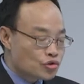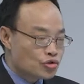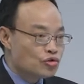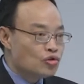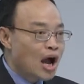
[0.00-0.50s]

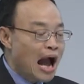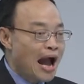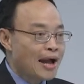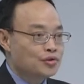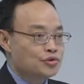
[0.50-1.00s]

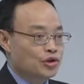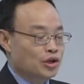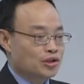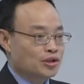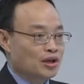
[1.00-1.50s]

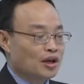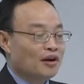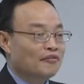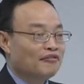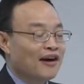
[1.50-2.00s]
200
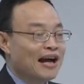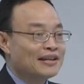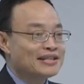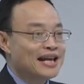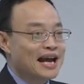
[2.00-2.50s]

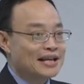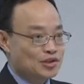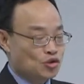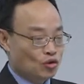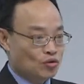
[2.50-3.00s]
fan-tan
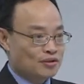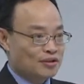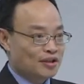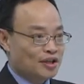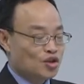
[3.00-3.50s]

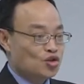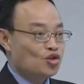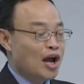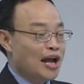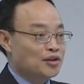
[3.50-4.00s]
stores,
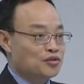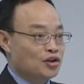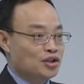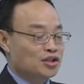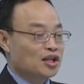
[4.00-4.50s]

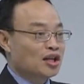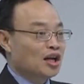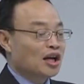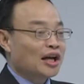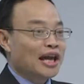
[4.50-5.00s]
200
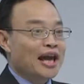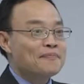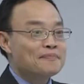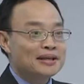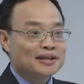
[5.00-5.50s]

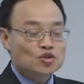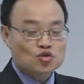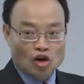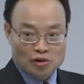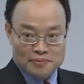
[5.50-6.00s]
gambling
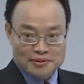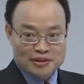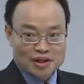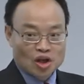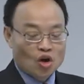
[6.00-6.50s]

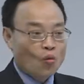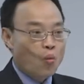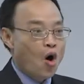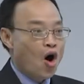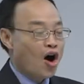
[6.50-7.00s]
shops
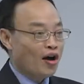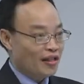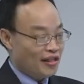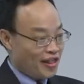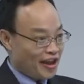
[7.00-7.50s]
were
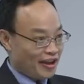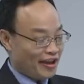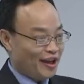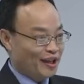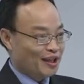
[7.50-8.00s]

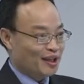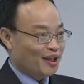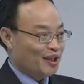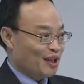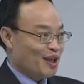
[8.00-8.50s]
there
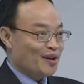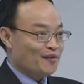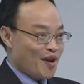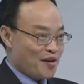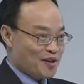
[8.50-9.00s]
in a
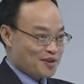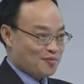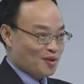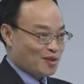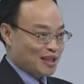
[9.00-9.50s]
very
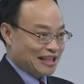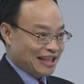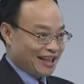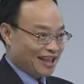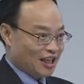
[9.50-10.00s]
small
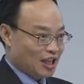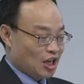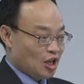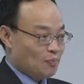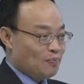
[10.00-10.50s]
city.
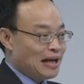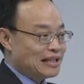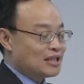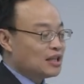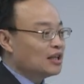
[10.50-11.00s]

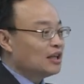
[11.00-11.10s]
But